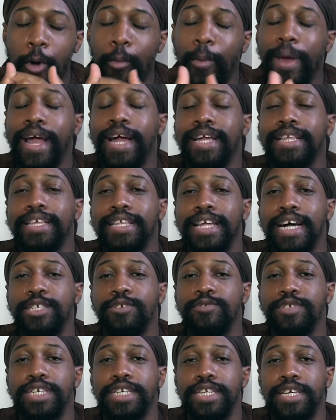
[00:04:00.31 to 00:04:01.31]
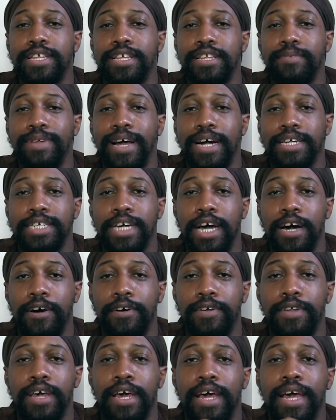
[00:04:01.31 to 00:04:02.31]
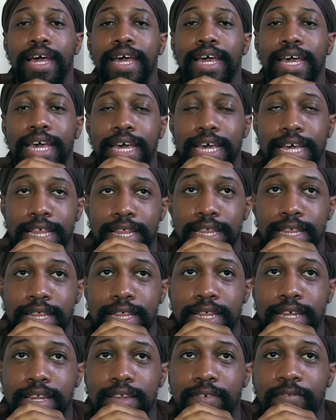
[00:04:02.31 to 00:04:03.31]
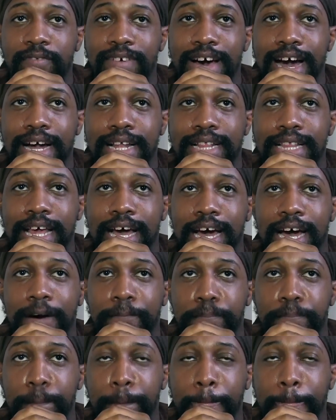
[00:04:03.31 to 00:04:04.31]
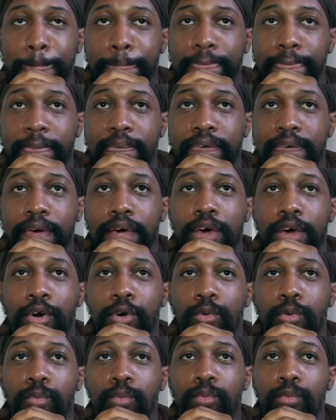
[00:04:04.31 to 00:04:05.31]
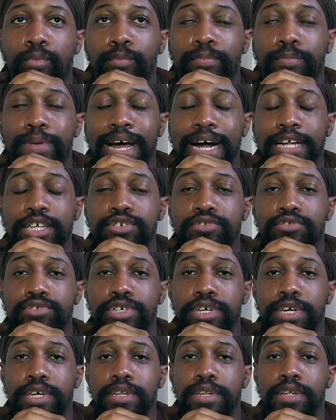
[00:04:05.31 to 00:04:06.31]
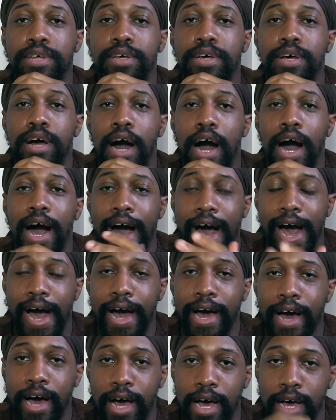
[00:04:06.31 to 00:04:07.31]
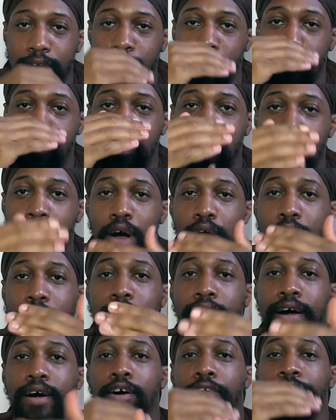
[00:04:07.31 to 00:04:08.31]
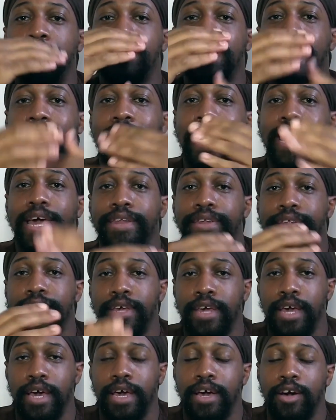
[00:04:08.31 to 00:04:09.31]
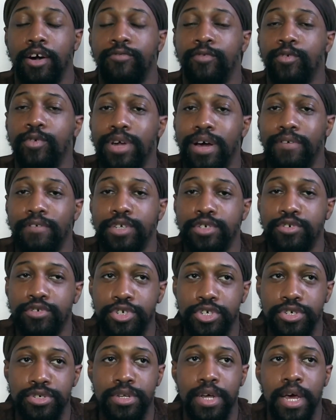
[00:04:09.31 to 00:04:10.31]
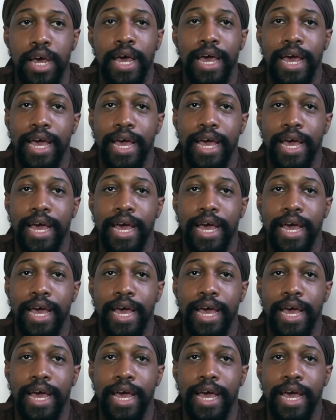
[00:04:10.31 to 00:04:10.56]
Awakening the Natural Genius of the Black Child is the fact that black children are often ahead, yeah, of all other children